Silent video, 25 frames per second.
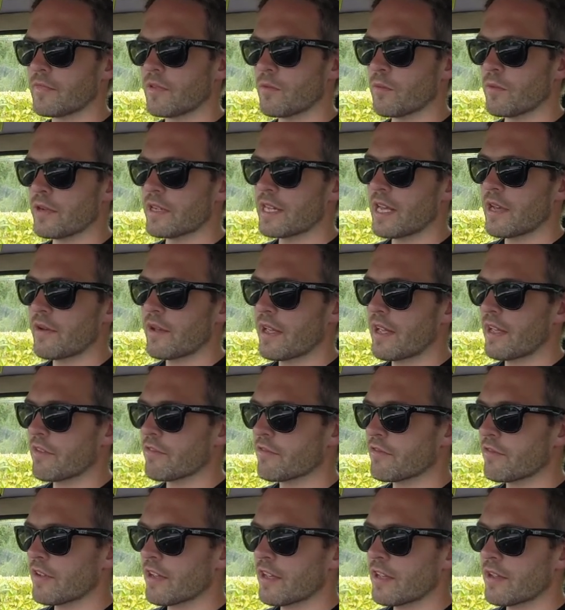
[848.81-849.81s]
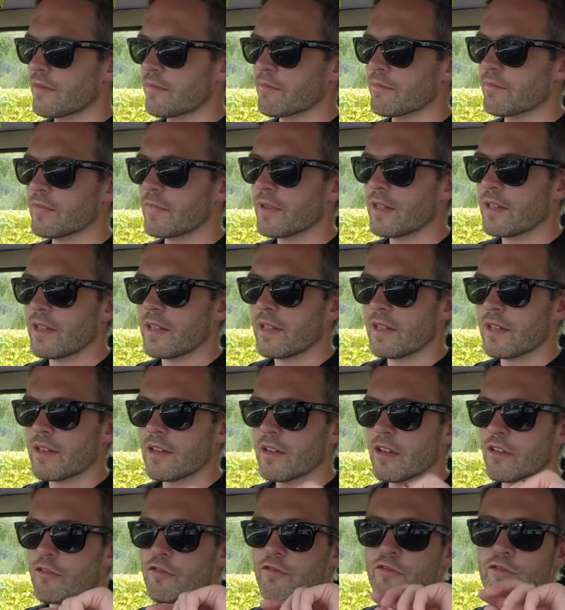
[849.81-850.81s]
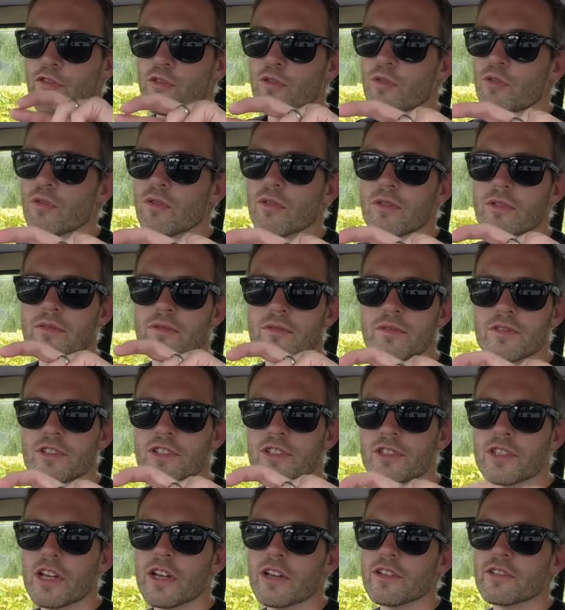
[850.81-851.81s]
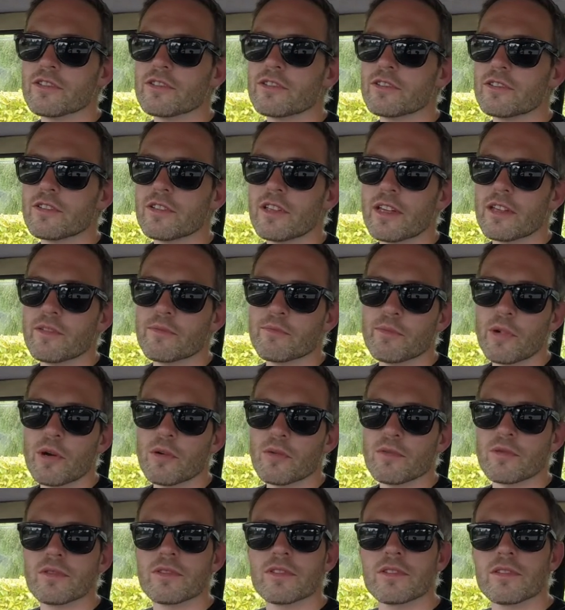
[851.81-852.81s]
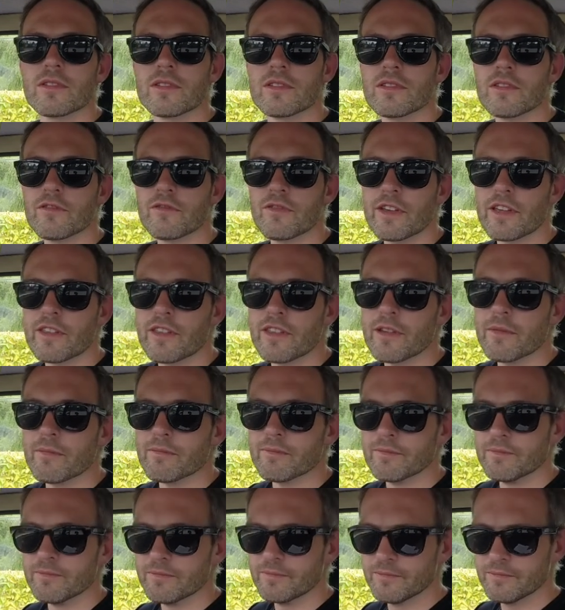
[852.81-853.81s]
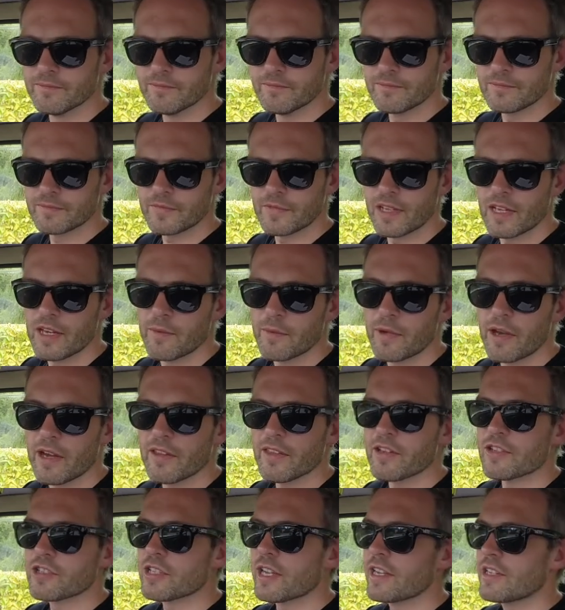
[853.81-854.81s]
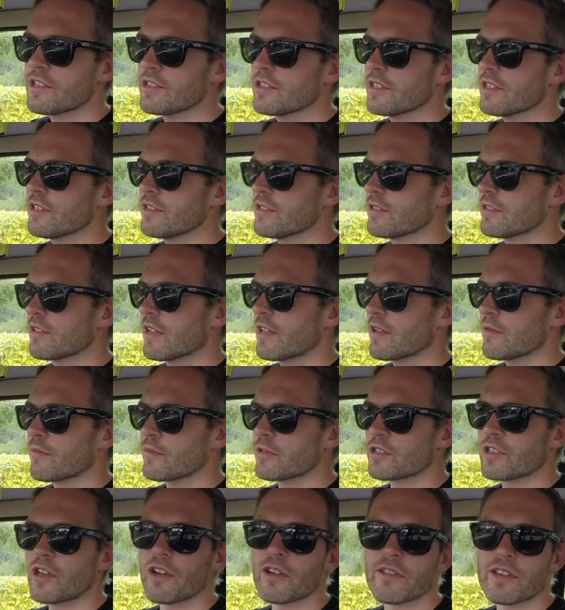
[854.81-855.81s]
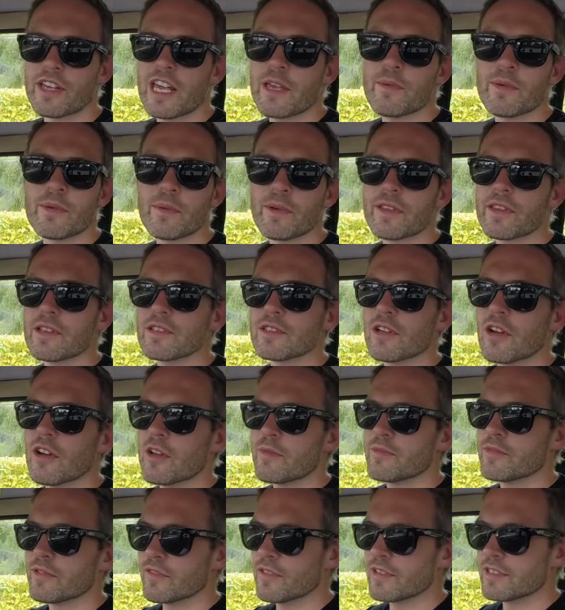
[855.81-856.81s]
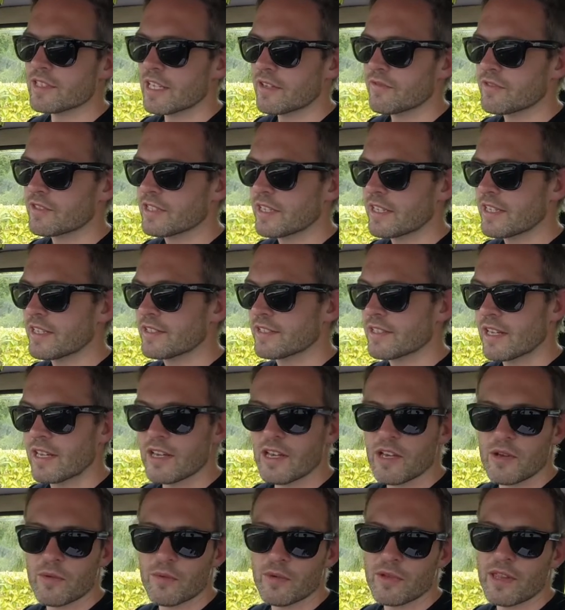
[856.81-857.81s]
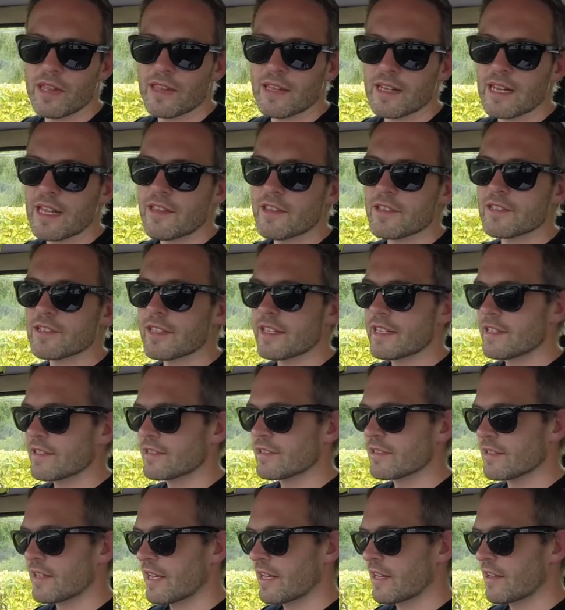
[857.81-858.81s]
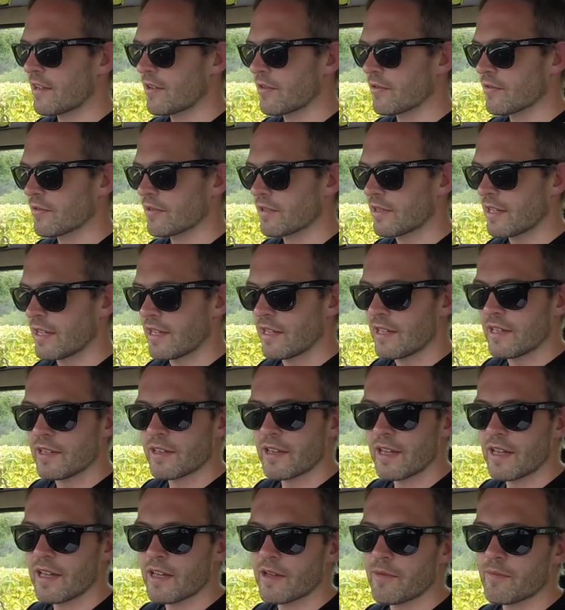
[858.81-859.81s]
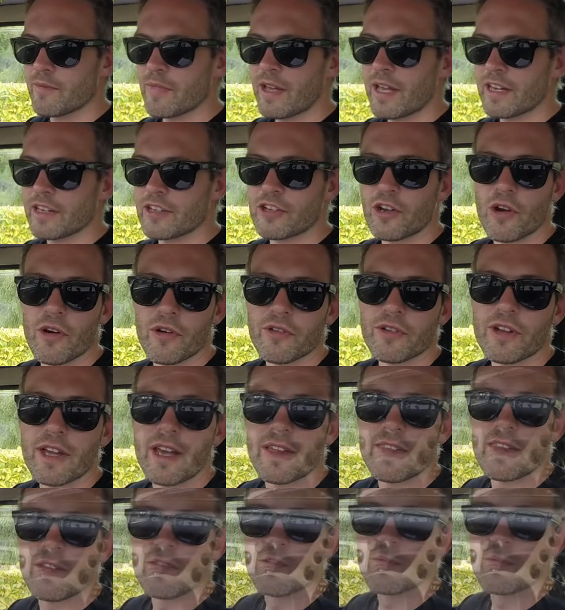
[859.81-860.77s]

We now have um, like four studs and bolts to fit them um, other changes, um, which kind of keeping with the times of the 70s, were that the leather seats now um, had gone and they're